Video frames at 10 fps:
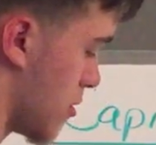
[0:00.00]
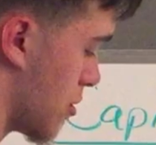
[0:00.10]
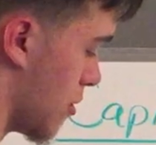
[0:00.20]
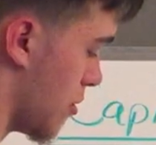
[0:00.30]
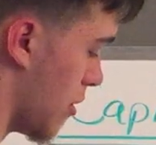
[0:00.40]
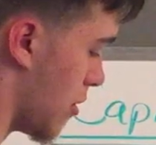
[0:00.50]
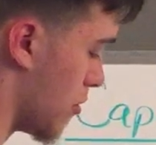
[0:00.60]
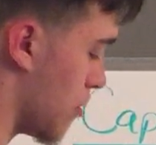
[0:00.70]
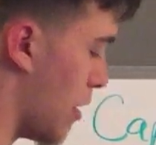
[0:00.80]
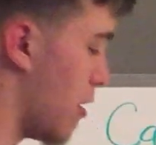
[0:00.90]
So you
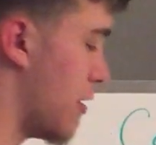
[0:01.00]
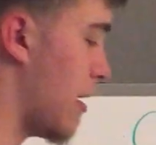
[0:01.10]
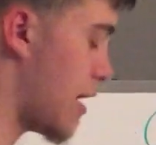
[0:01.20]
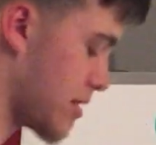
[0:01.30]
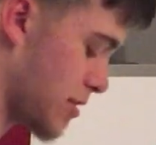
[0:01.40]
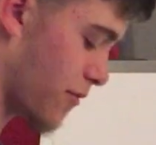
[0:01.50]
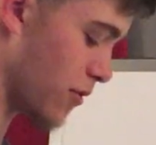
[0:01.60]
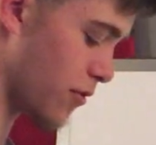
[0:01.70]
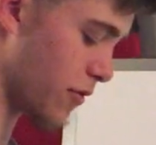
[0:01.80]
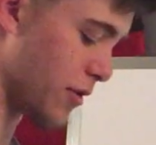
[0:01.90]
held that asset
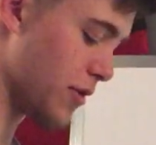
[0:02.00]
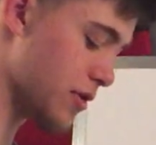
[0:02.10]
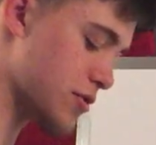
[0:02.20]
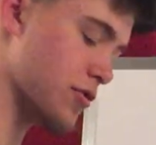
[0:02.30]
for over a year.